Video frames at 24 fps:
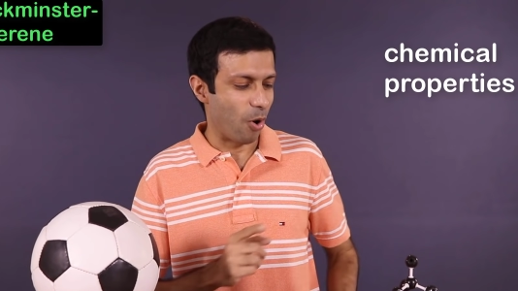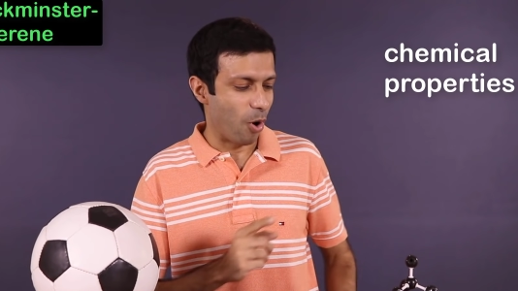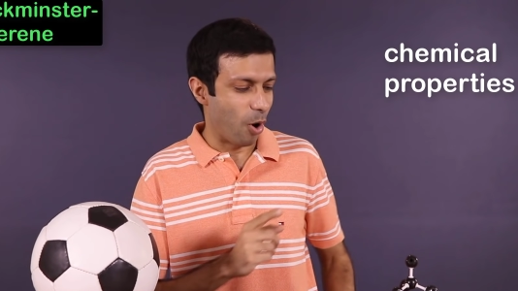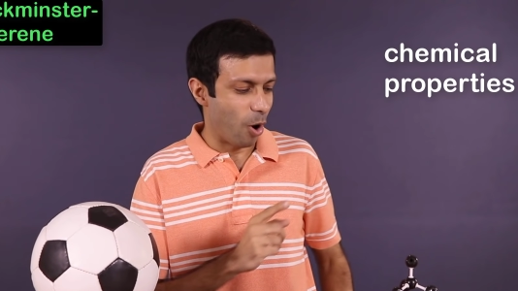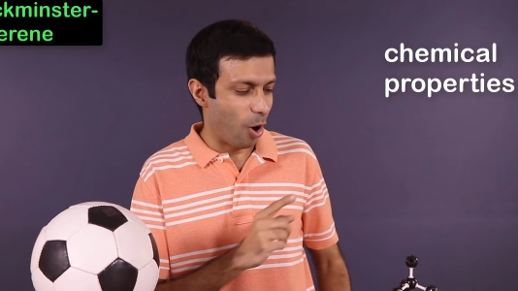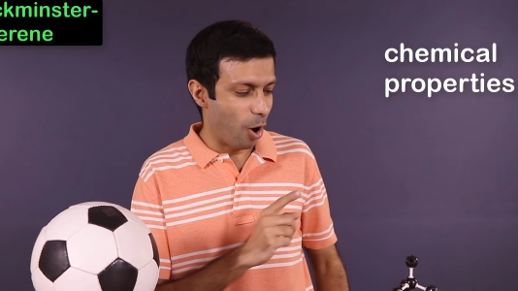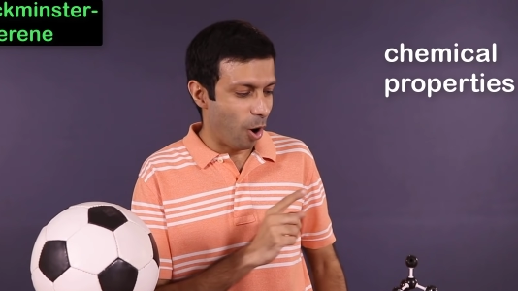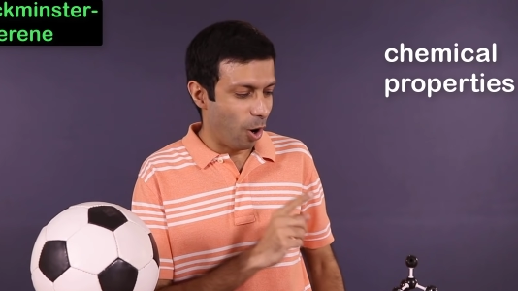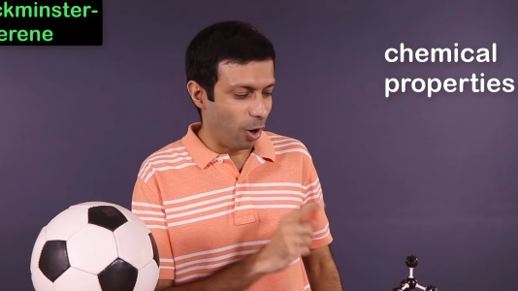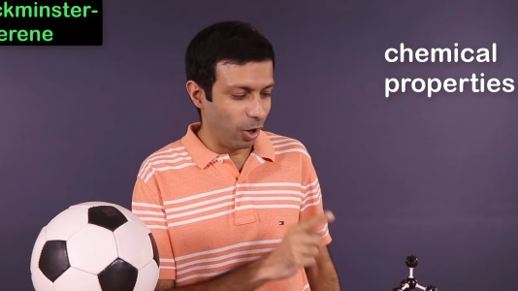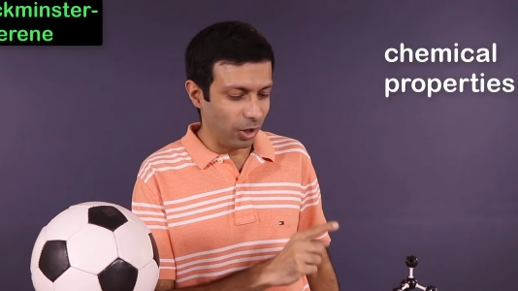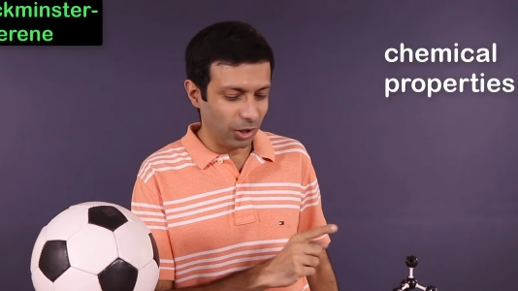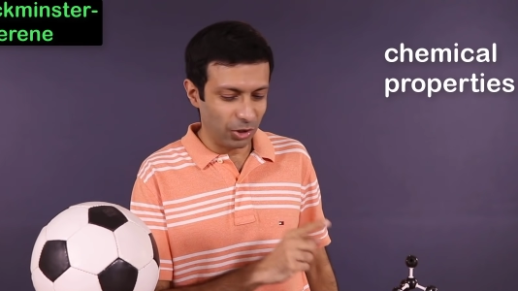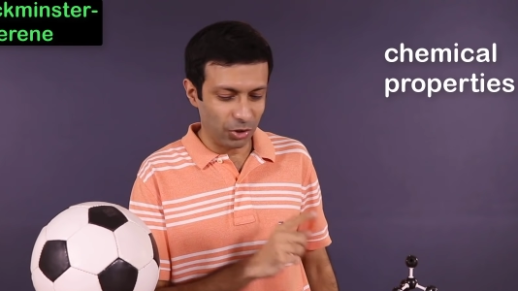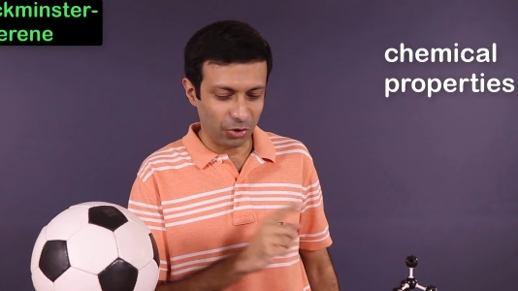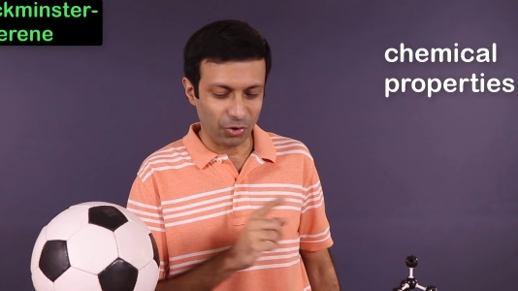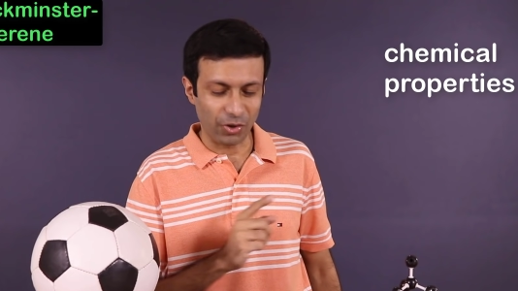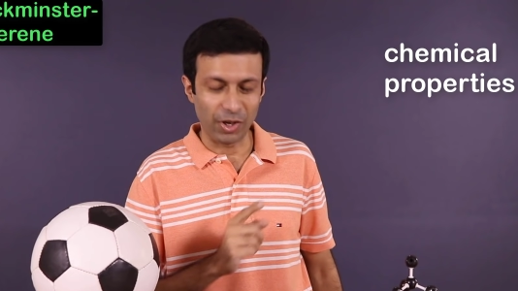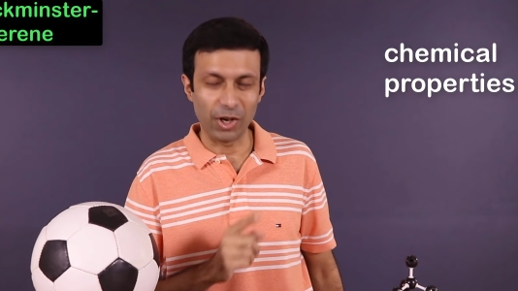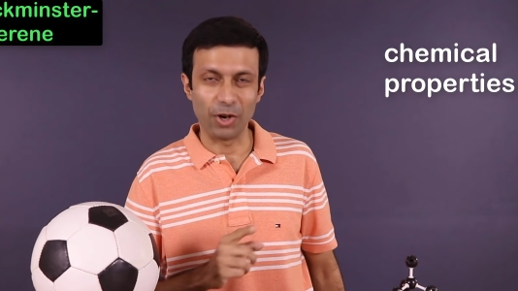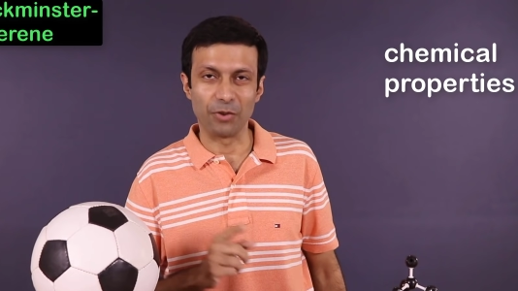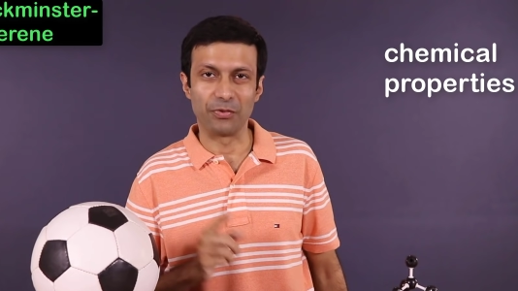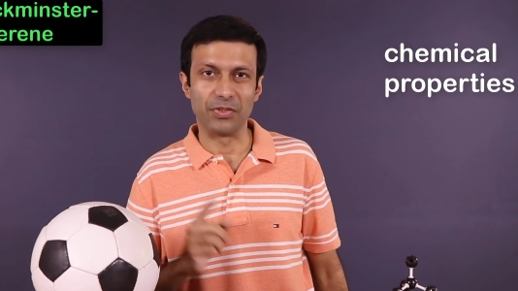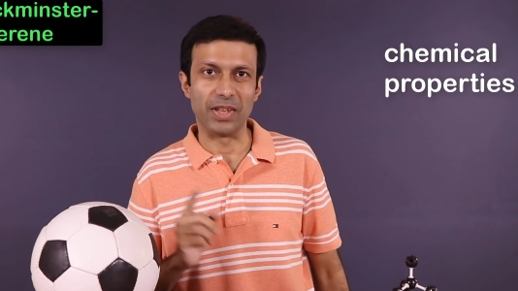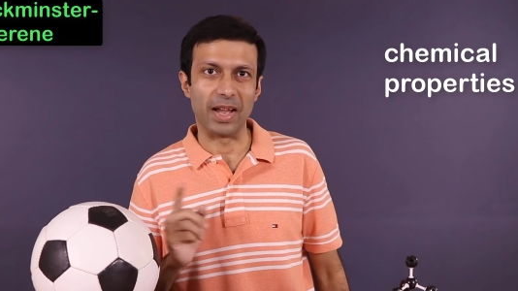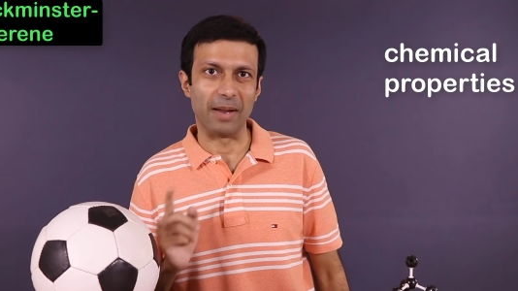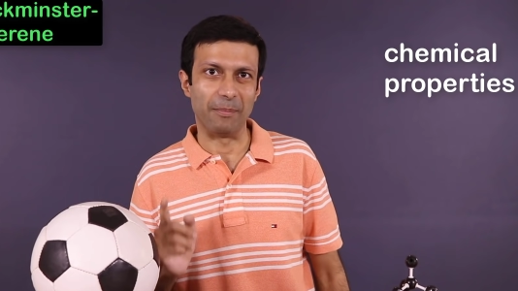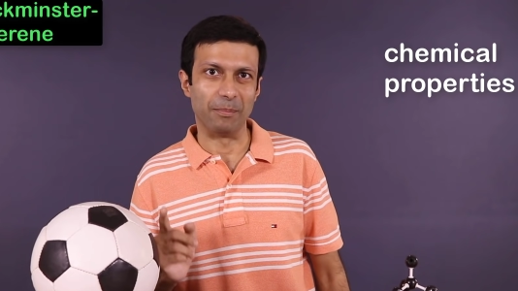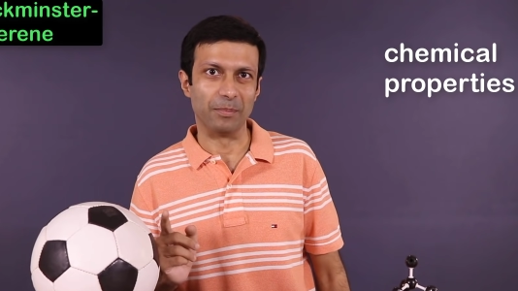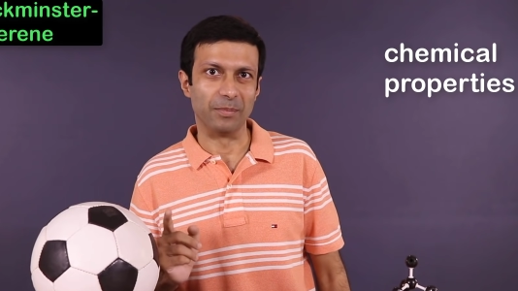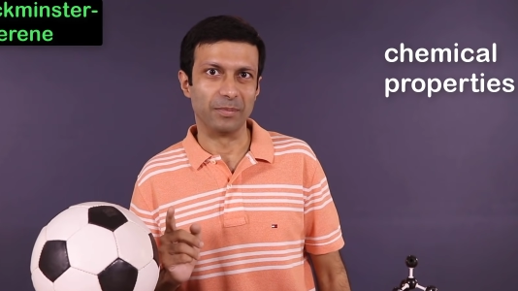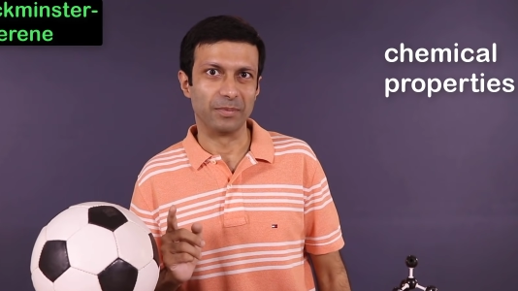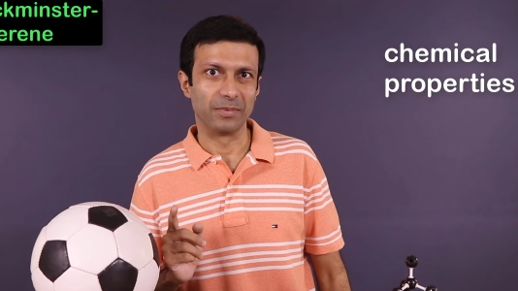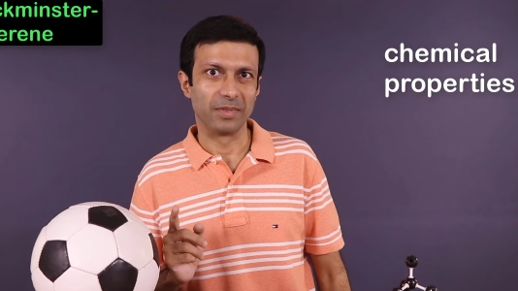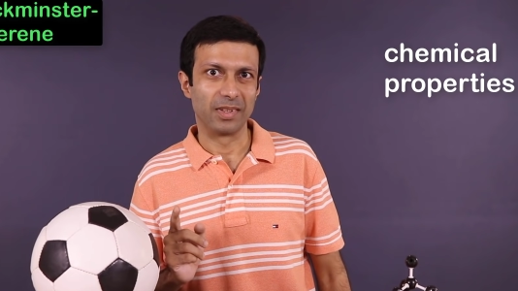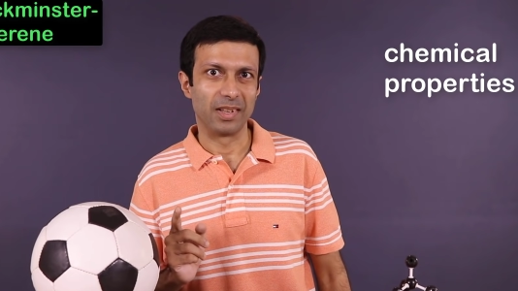all three of them,